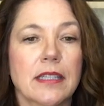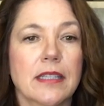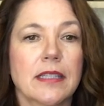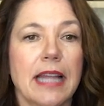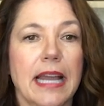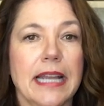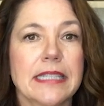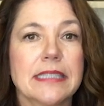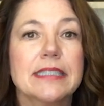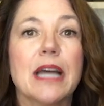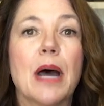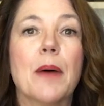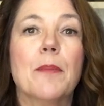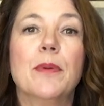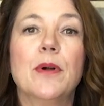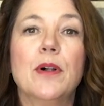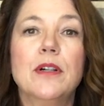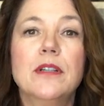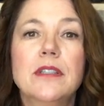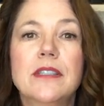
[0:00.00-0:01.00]
like
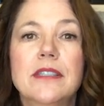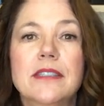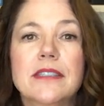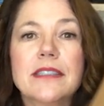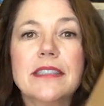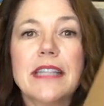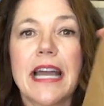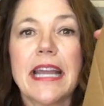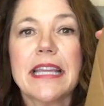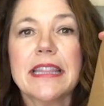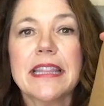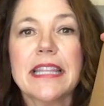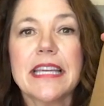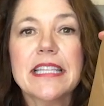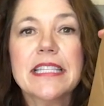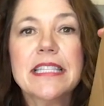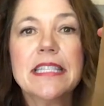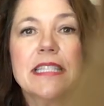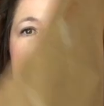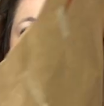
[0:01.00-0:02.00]
double, like
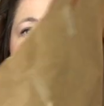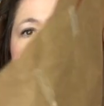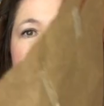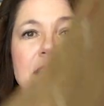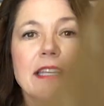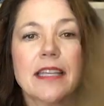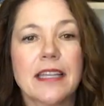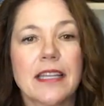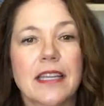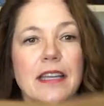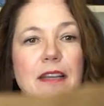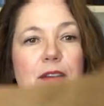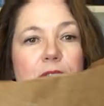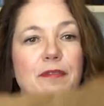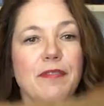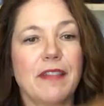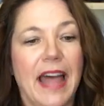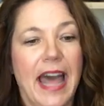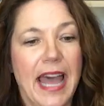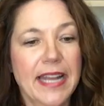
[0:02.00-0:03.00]
this,
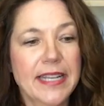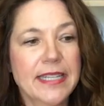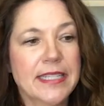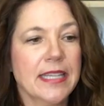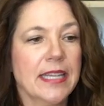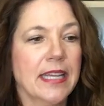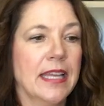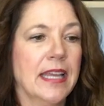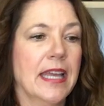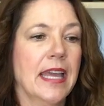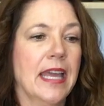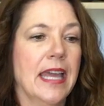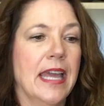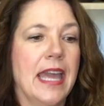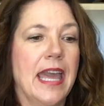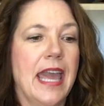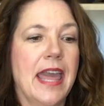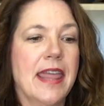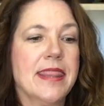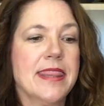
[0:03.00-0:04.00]
flat.
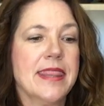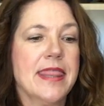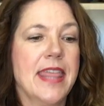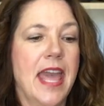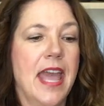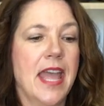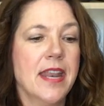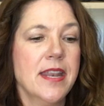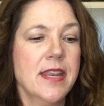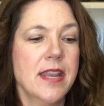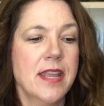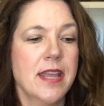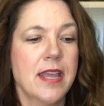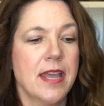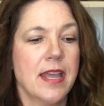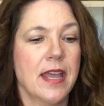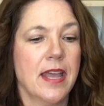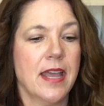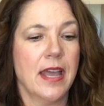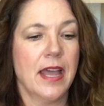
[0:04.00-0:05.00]
And then
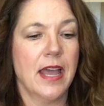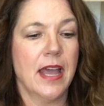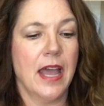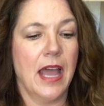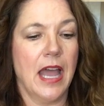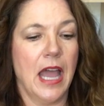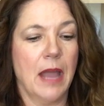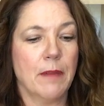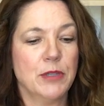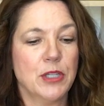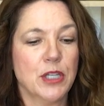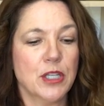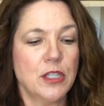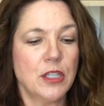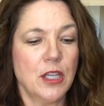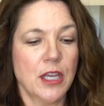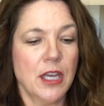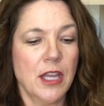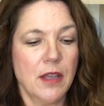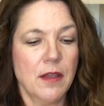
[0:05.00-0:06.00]
I'm just
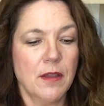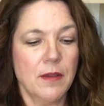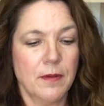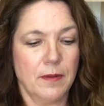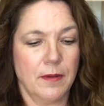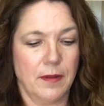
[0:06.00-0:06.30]
going to